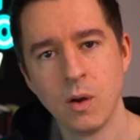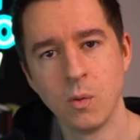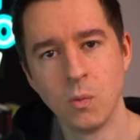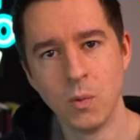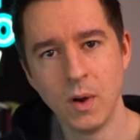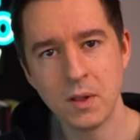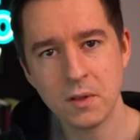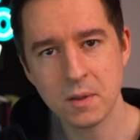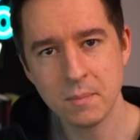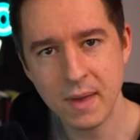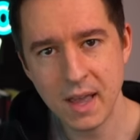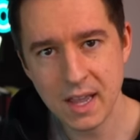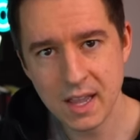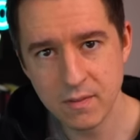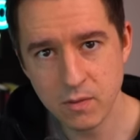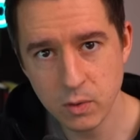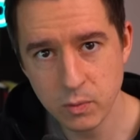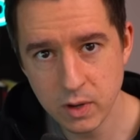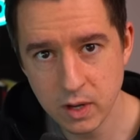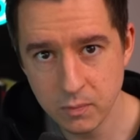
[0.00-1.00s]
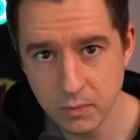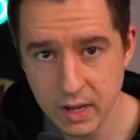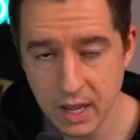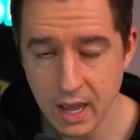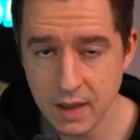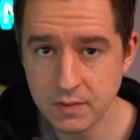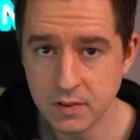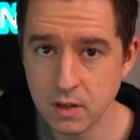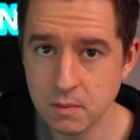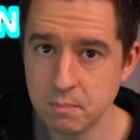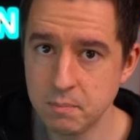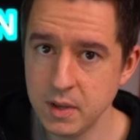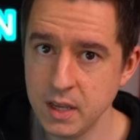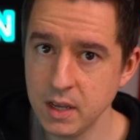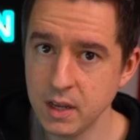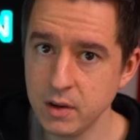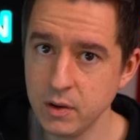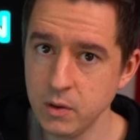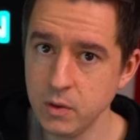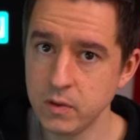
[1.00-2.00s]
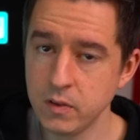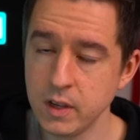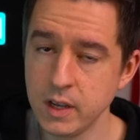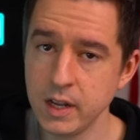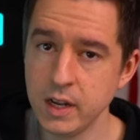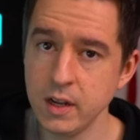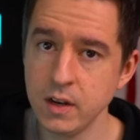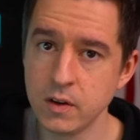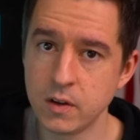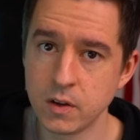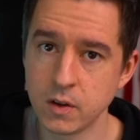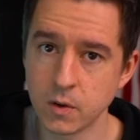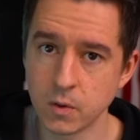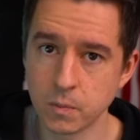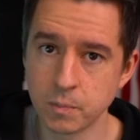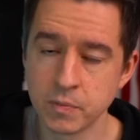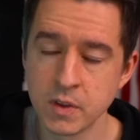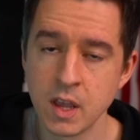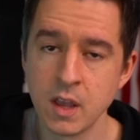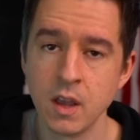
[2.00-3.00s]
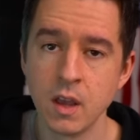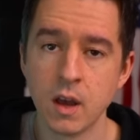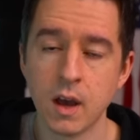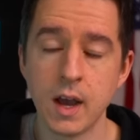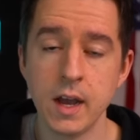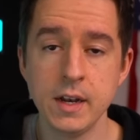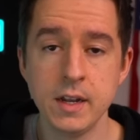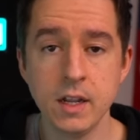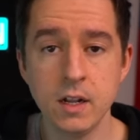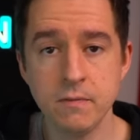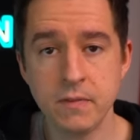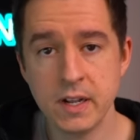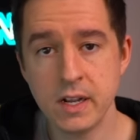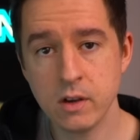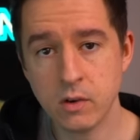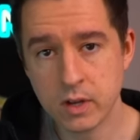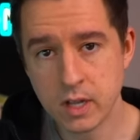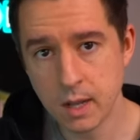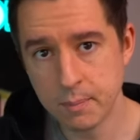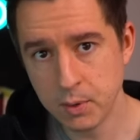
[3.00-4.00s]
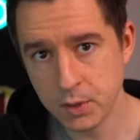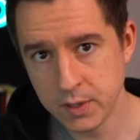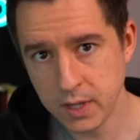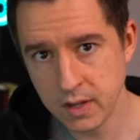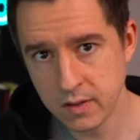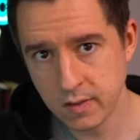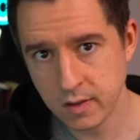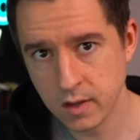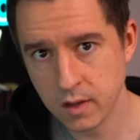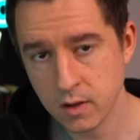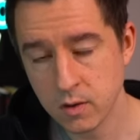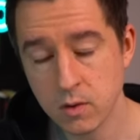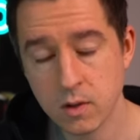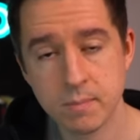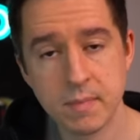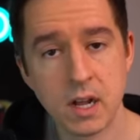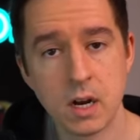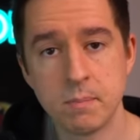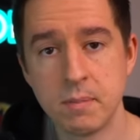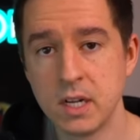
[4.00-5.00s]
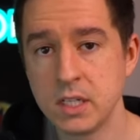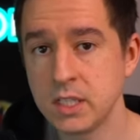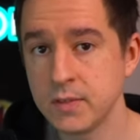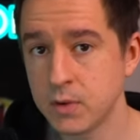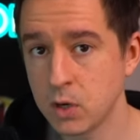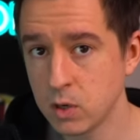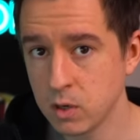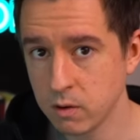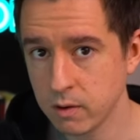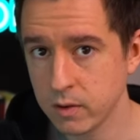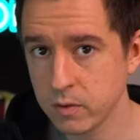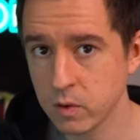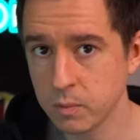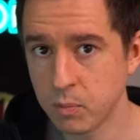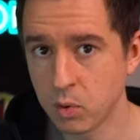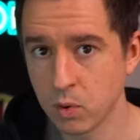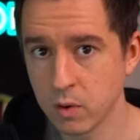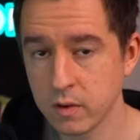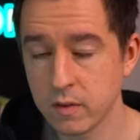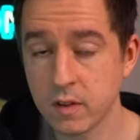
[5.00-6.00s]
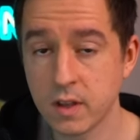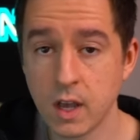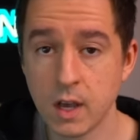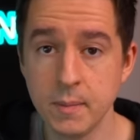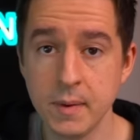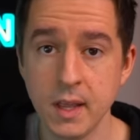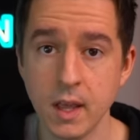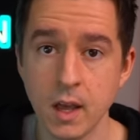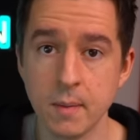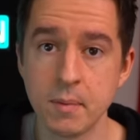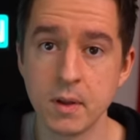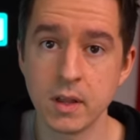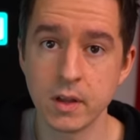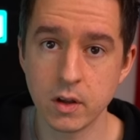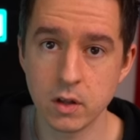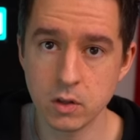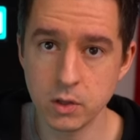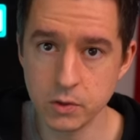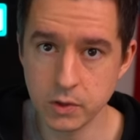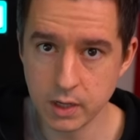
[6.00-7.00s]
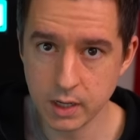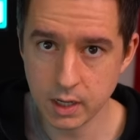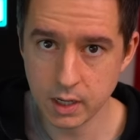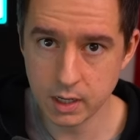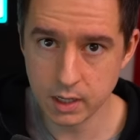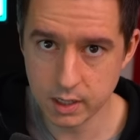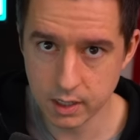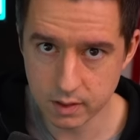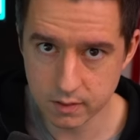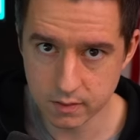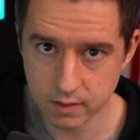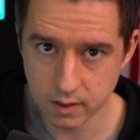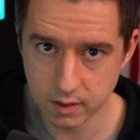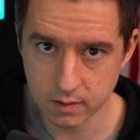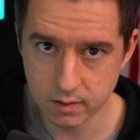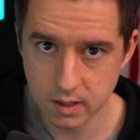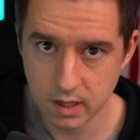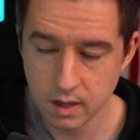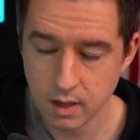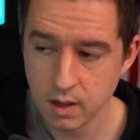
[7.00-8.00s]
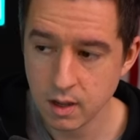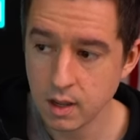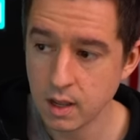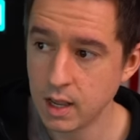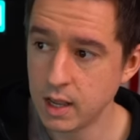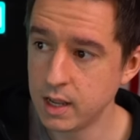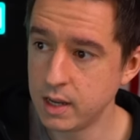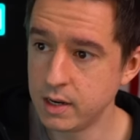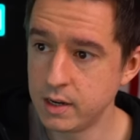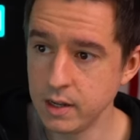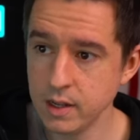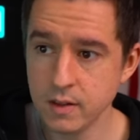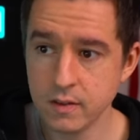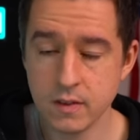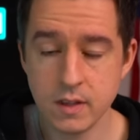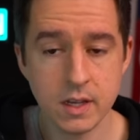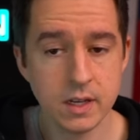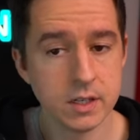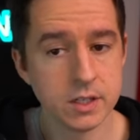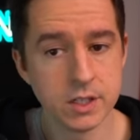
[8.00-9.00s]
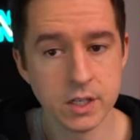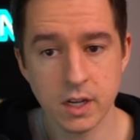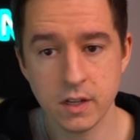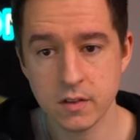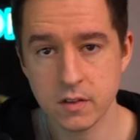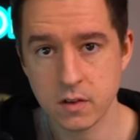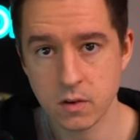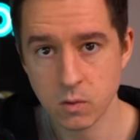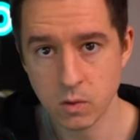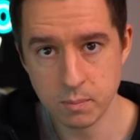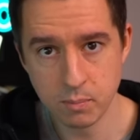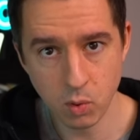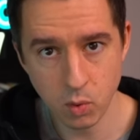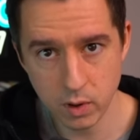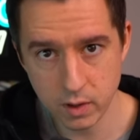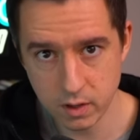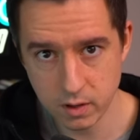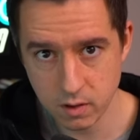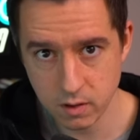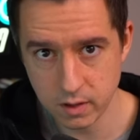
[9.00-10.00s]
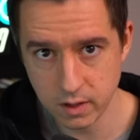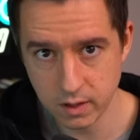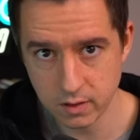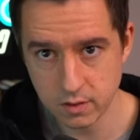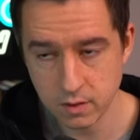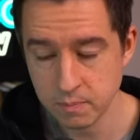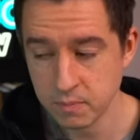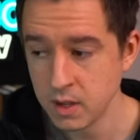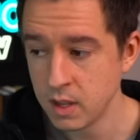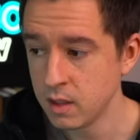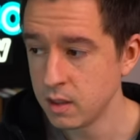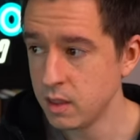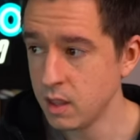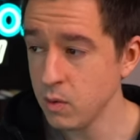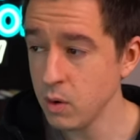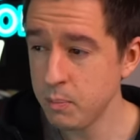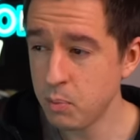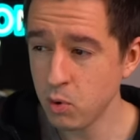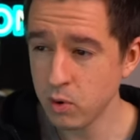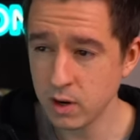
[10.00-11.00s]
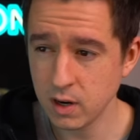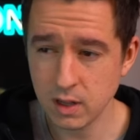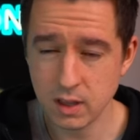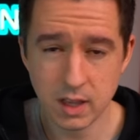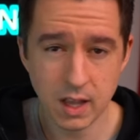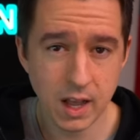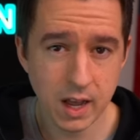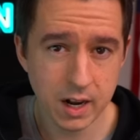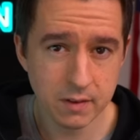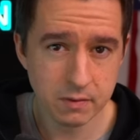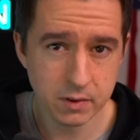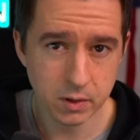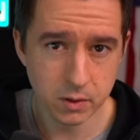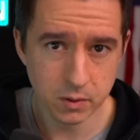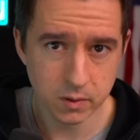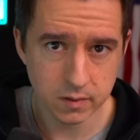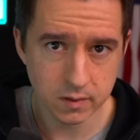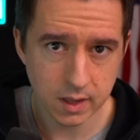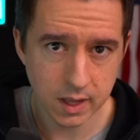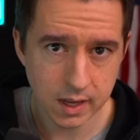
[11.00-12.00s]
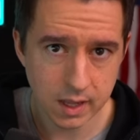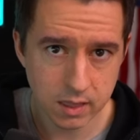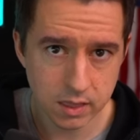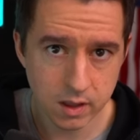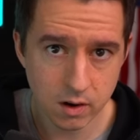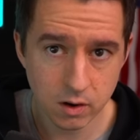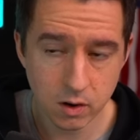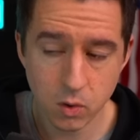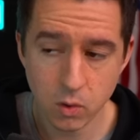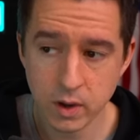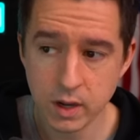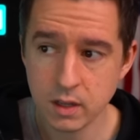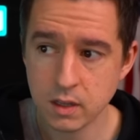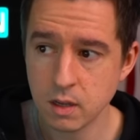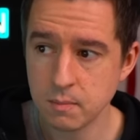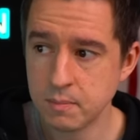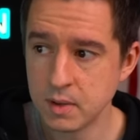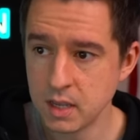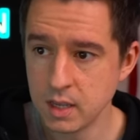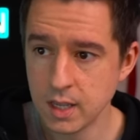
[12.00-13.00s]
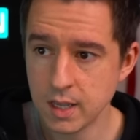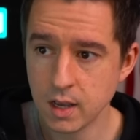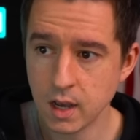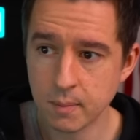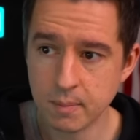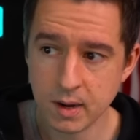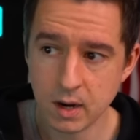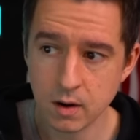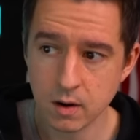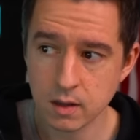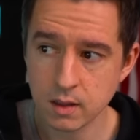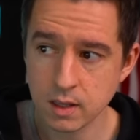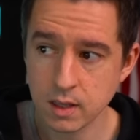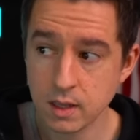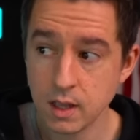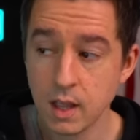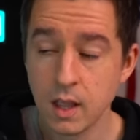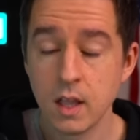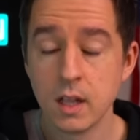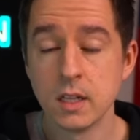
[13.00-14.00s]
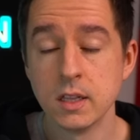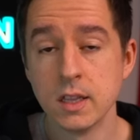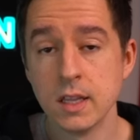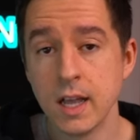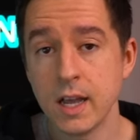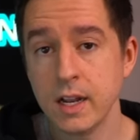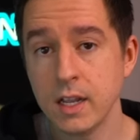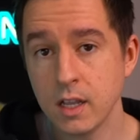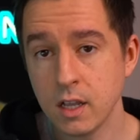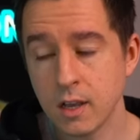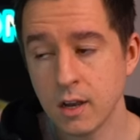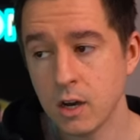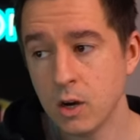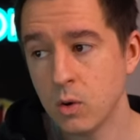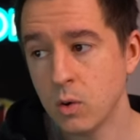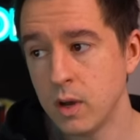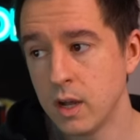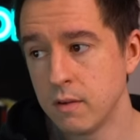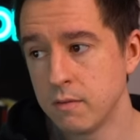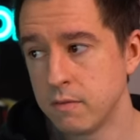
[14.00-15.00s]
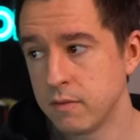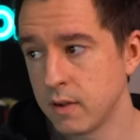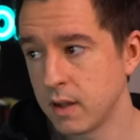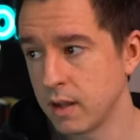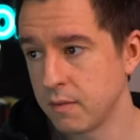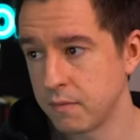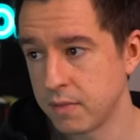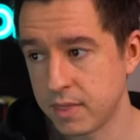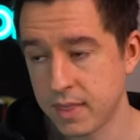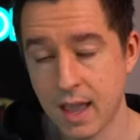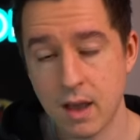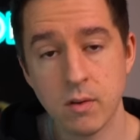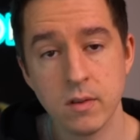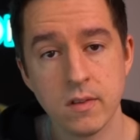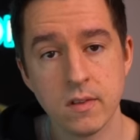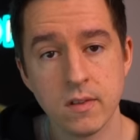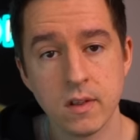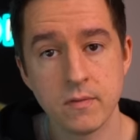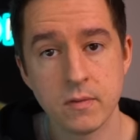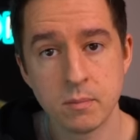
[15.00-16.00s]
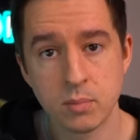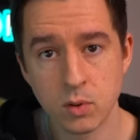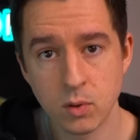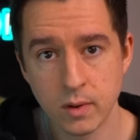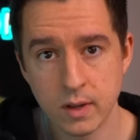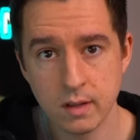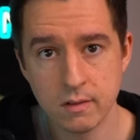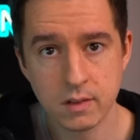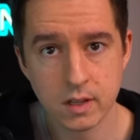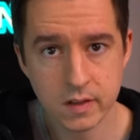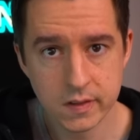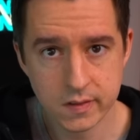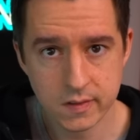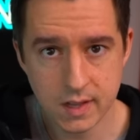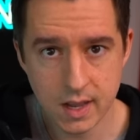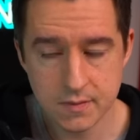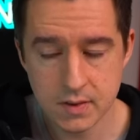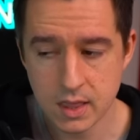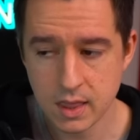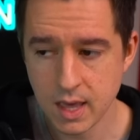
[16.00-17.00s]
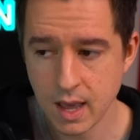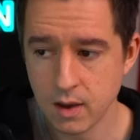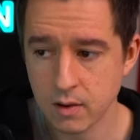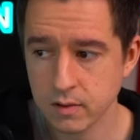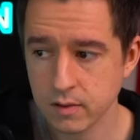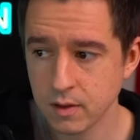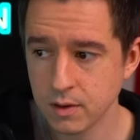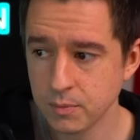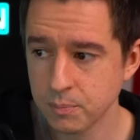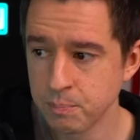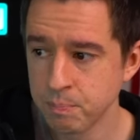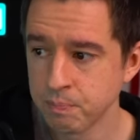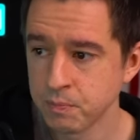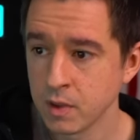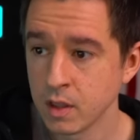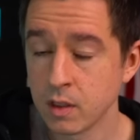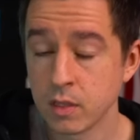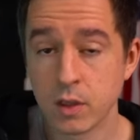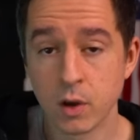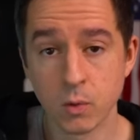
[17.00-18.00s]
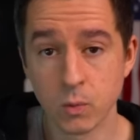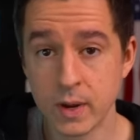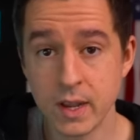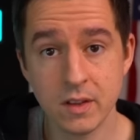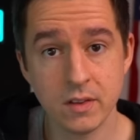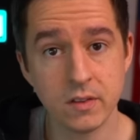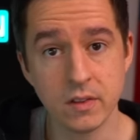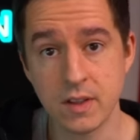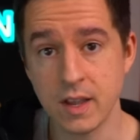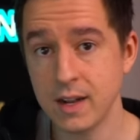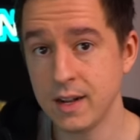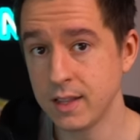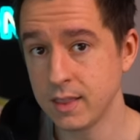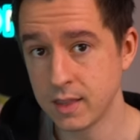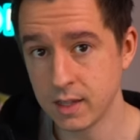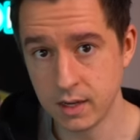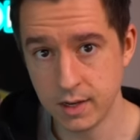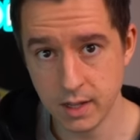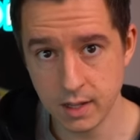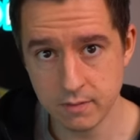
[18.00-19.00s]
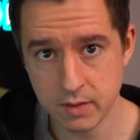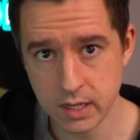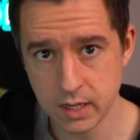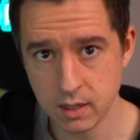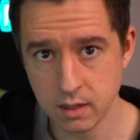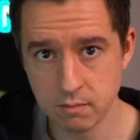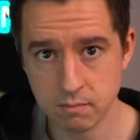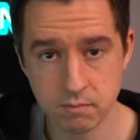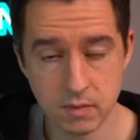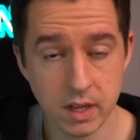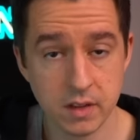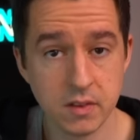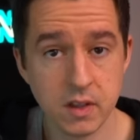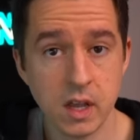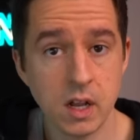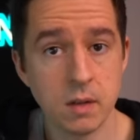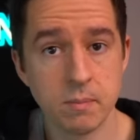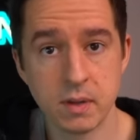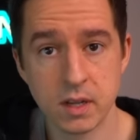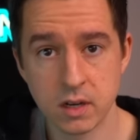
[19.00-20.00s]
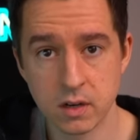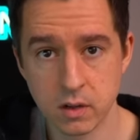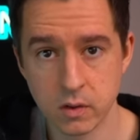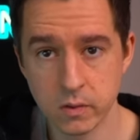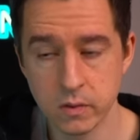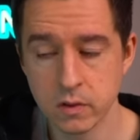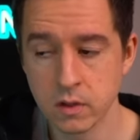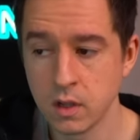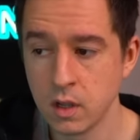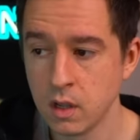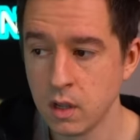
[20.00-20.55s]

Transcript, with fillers: Welcome back, everyone. We have some big news to get into. I did a video a couple days ago about a bunch of earnings reports coming up, including Disney's. And Disney just reported earnings. They reported a lot of news, like they're going to be apparently letting go of, of thousands of employees, seven thousand. They're reinstating the dividend. That's kind of big news.